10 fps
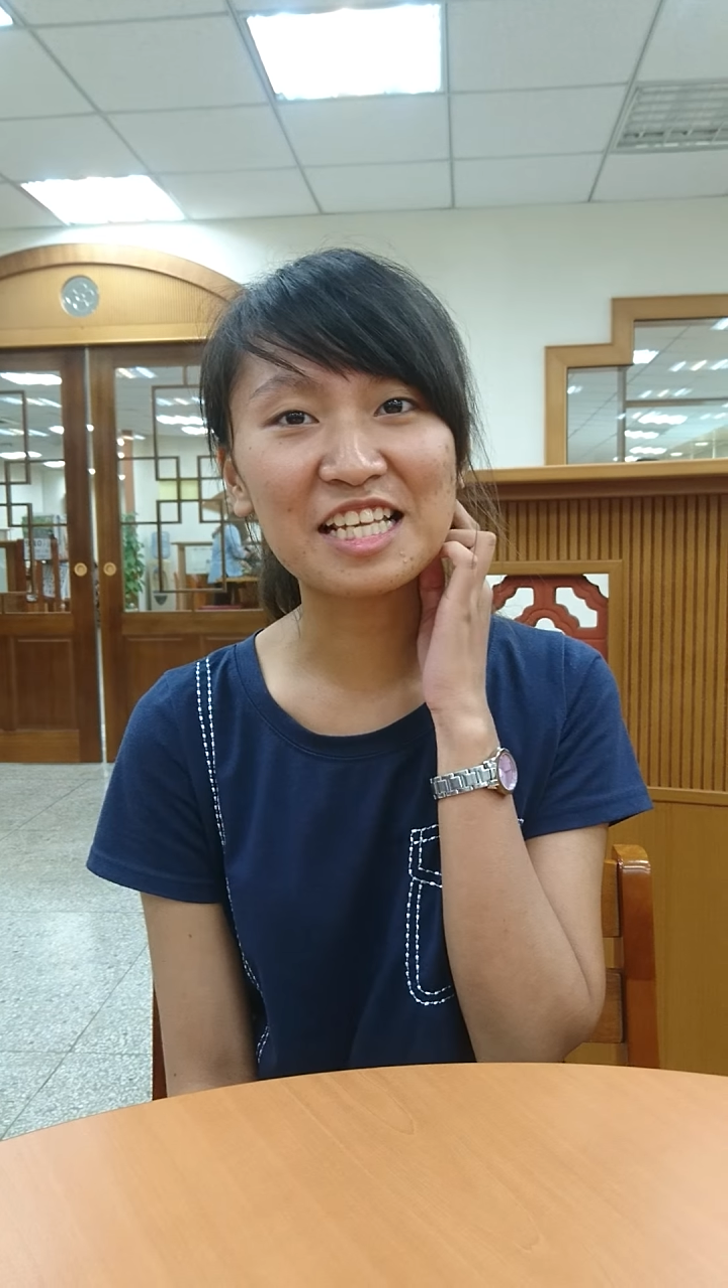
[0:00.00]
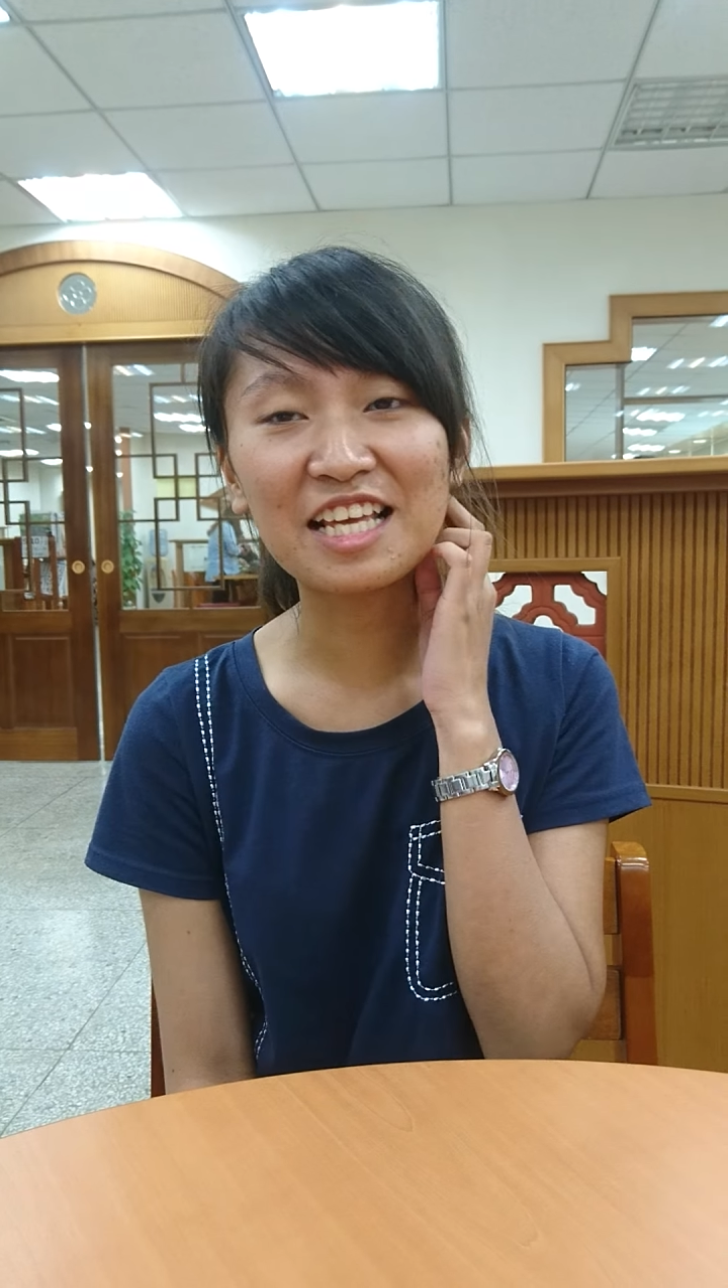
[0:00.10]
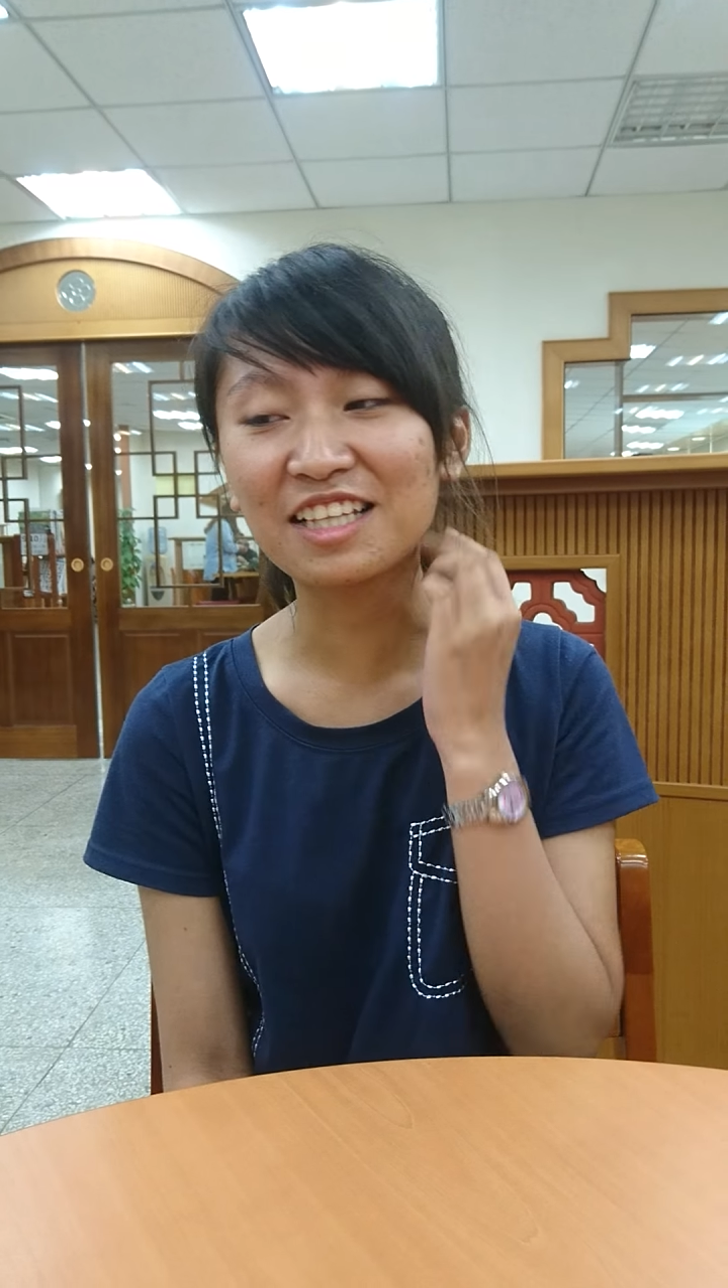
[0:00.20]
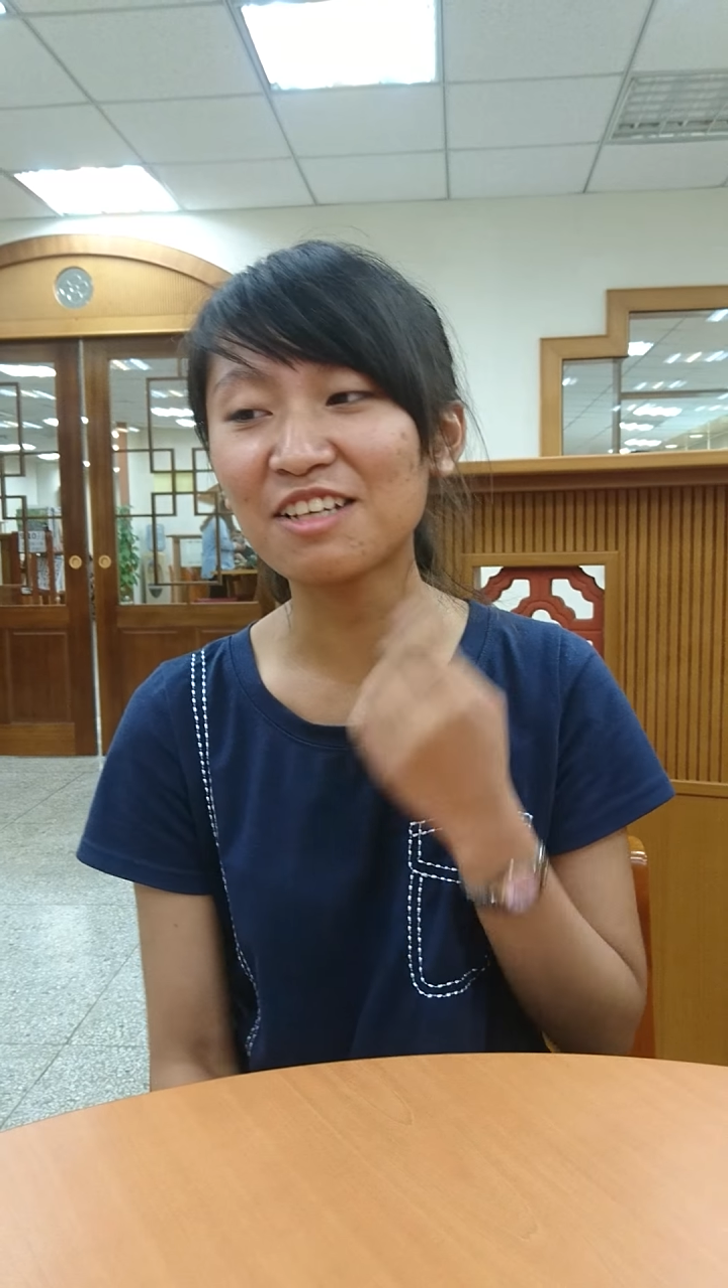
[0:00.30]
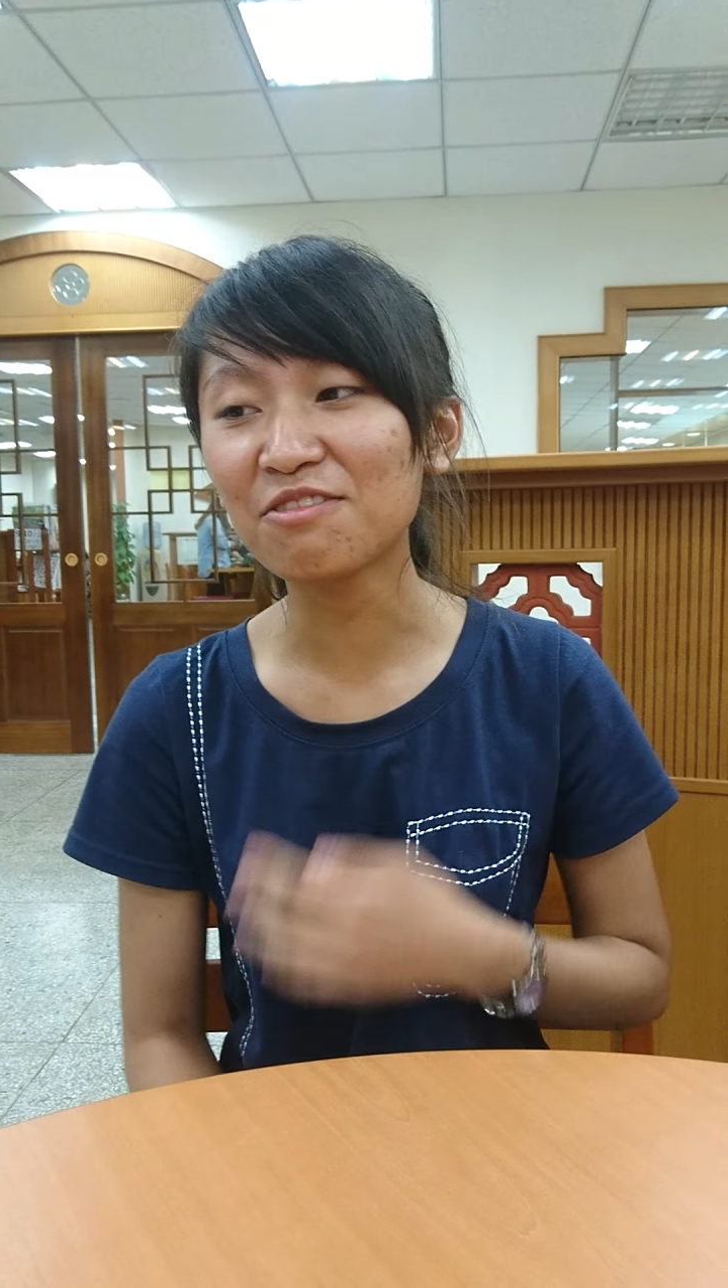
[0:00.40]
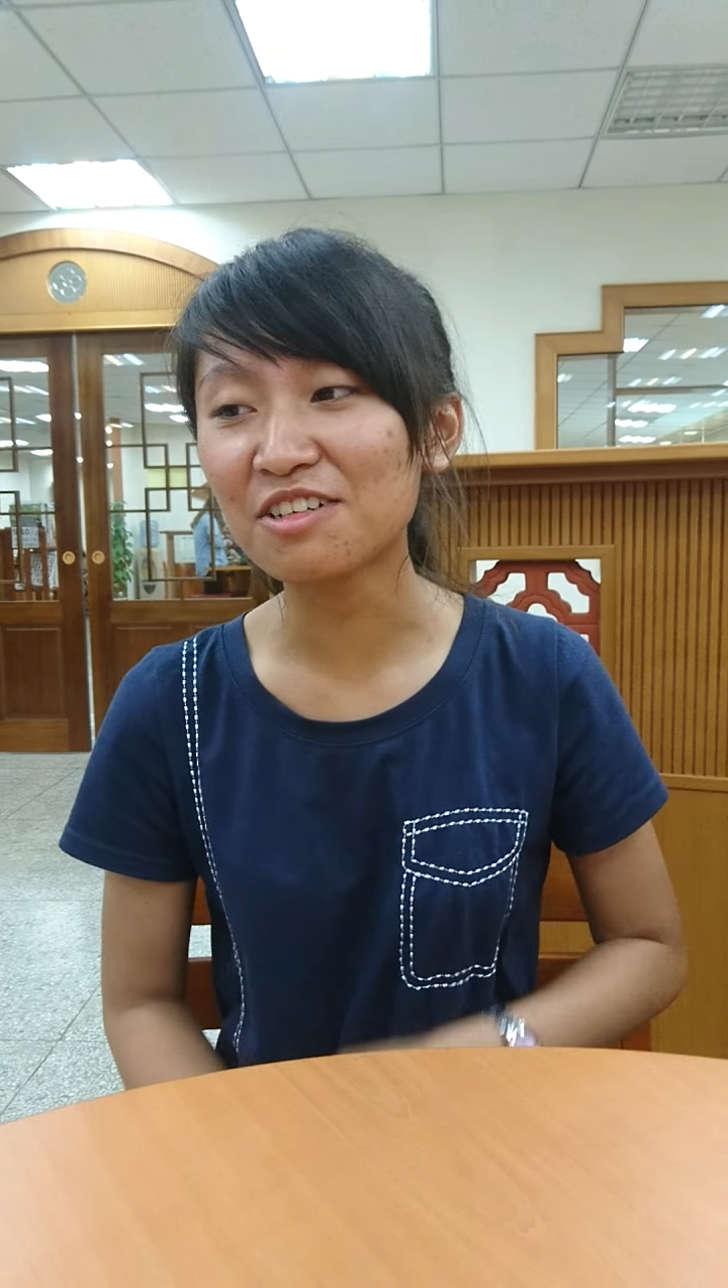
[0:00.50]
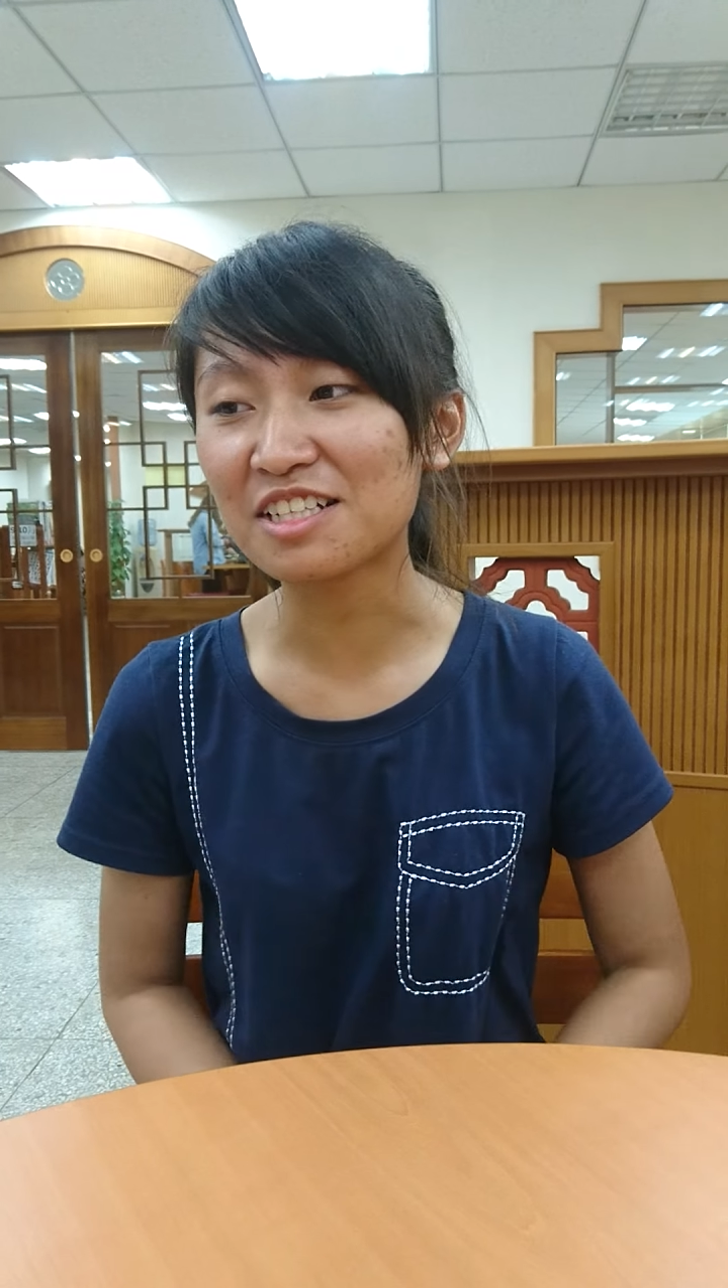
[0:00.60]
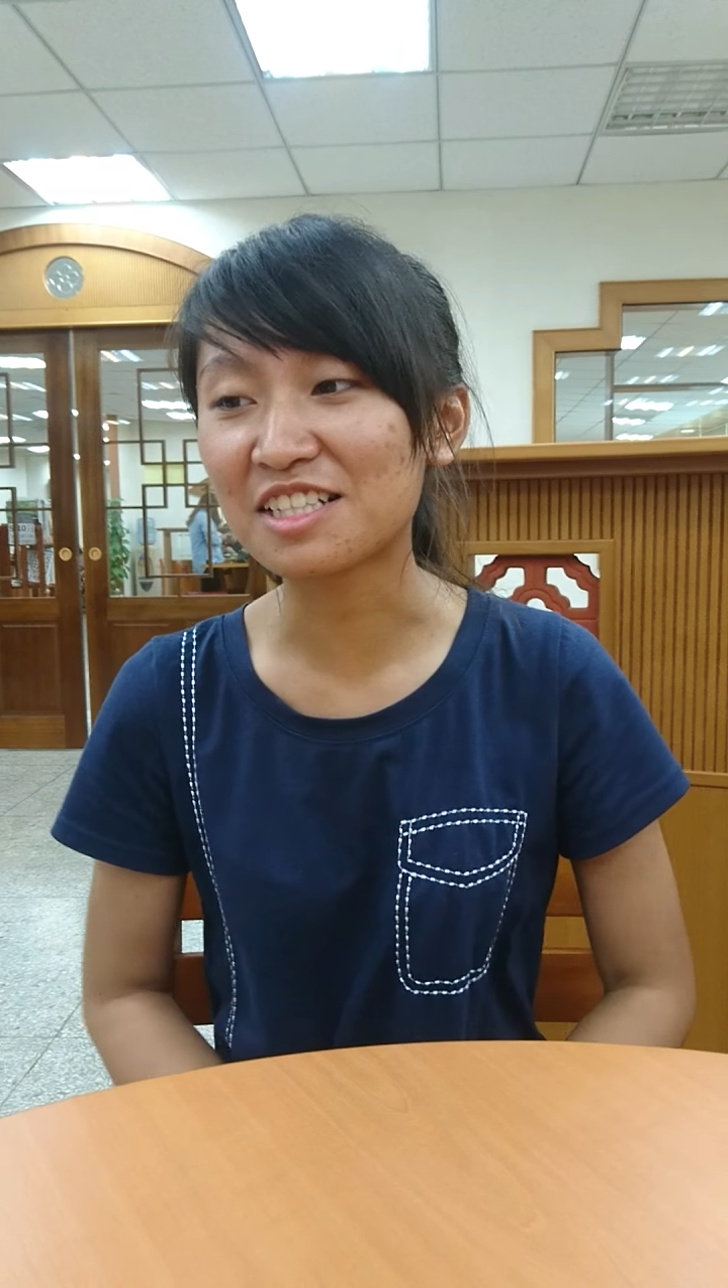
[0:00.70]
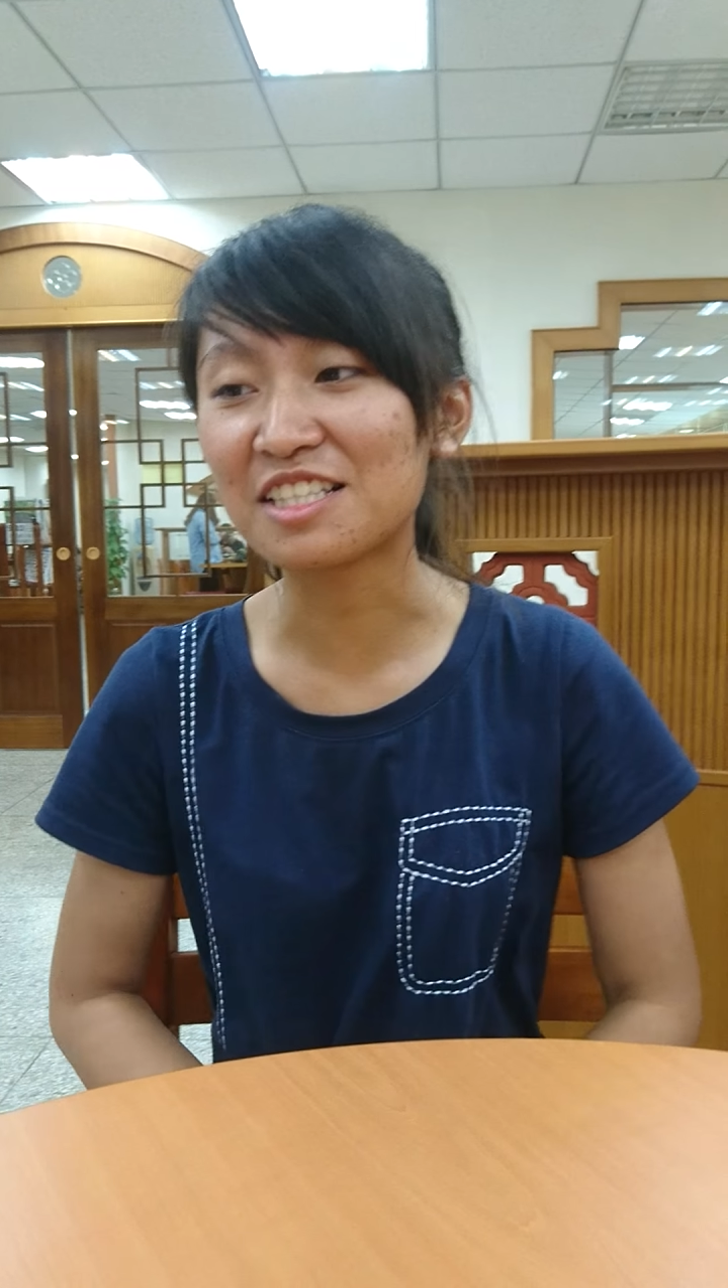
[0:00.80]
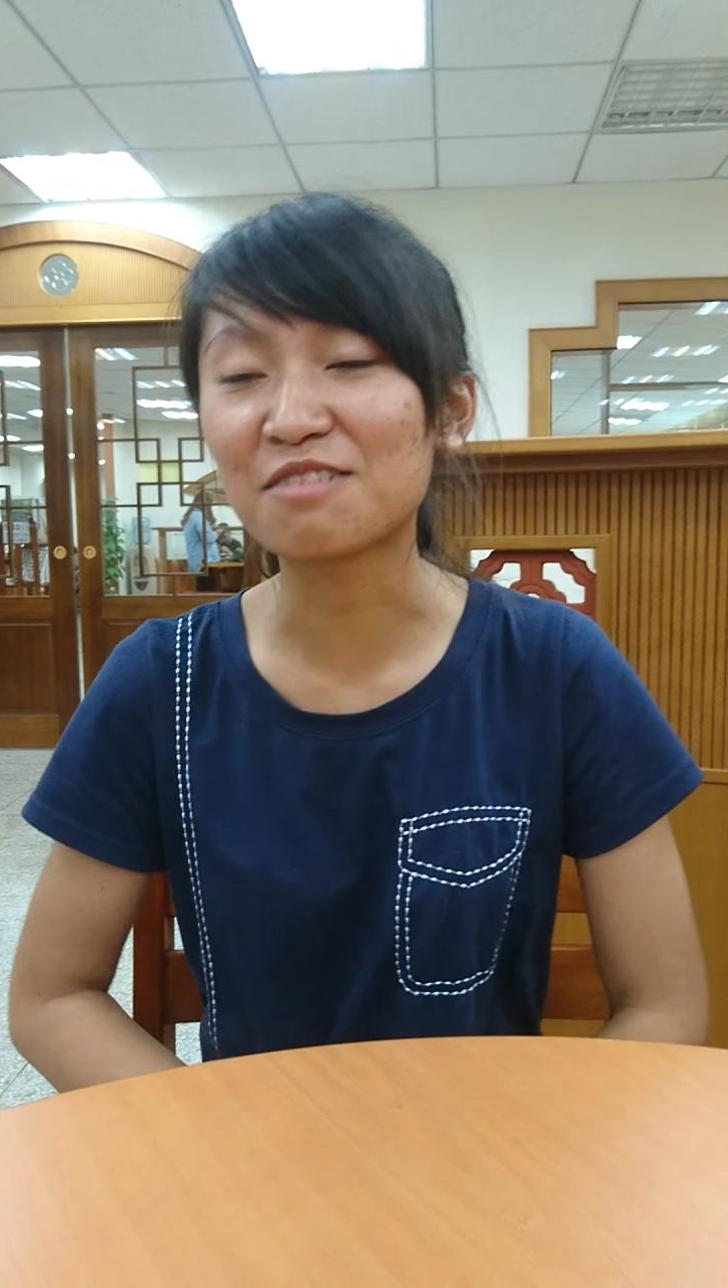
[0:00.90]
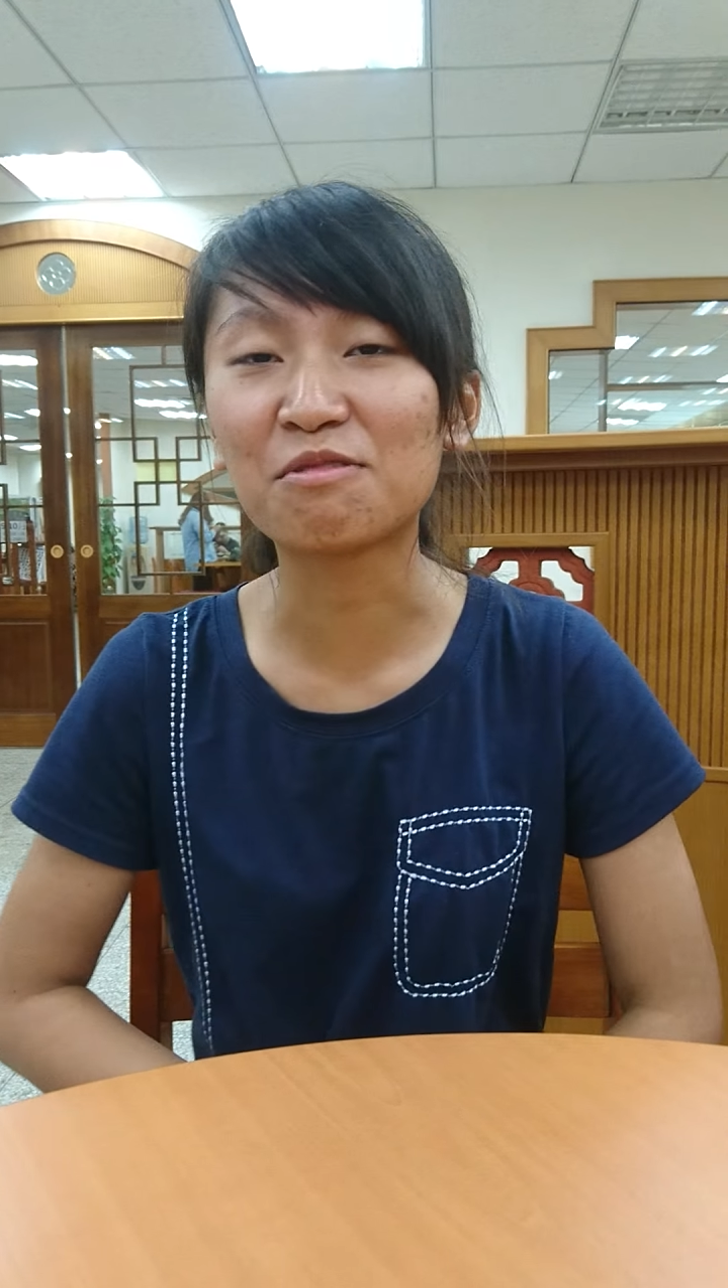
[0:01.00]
and differences